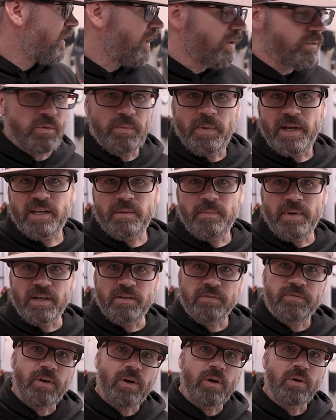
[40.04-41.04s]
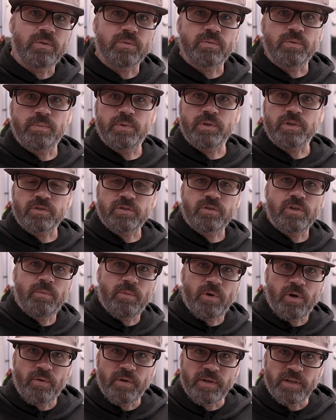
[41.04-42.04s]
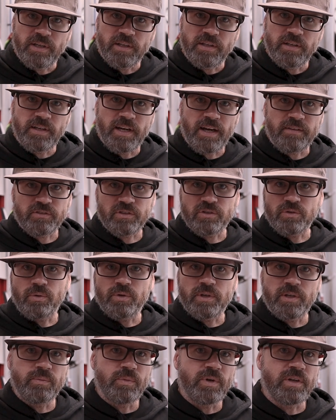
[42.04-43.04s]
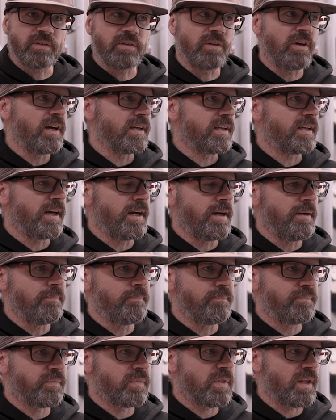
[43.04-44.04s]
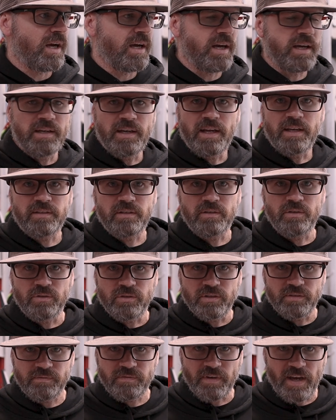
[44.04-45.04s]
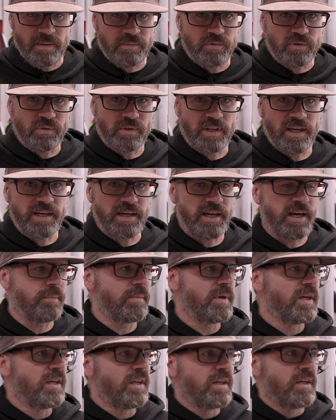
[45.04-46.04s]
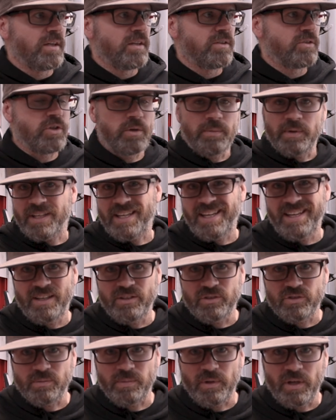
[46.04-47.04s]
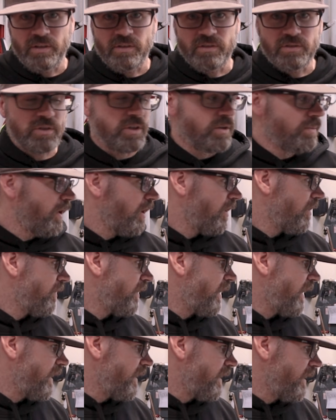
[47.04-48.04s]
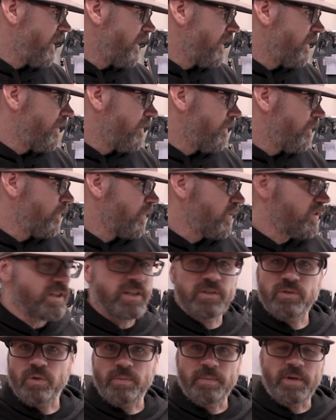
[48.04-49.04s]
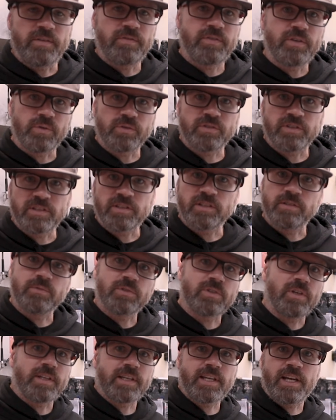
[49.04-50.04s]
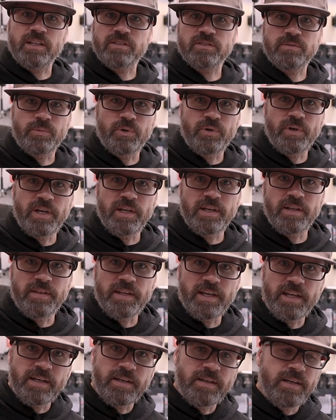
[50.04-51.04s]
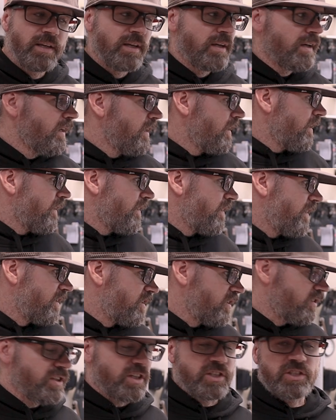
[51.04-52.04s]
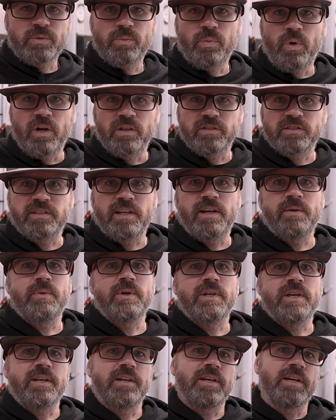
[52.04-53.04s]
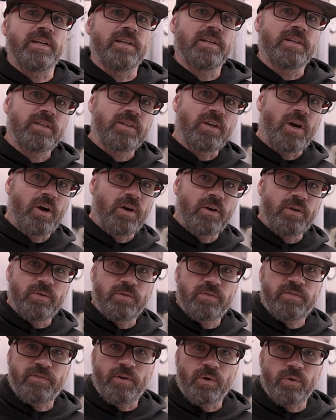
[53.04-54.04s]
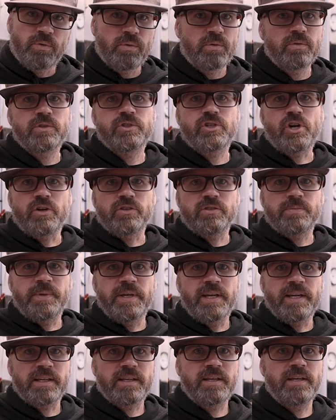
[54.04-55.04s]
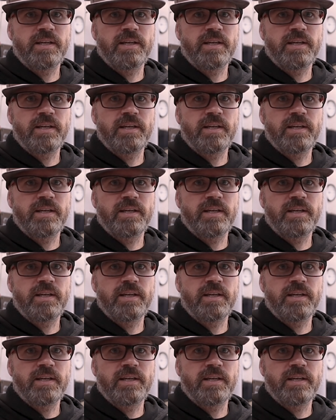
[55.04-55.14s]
you know, we'll make a manifold, we'll put a turbo on it, and after talking with like Nathan who fabbed all that up, Turbo Care who supplied the turbo, and then we started talking about fuel systems, got the customer in, and then the decision was that we're going to go full show spec,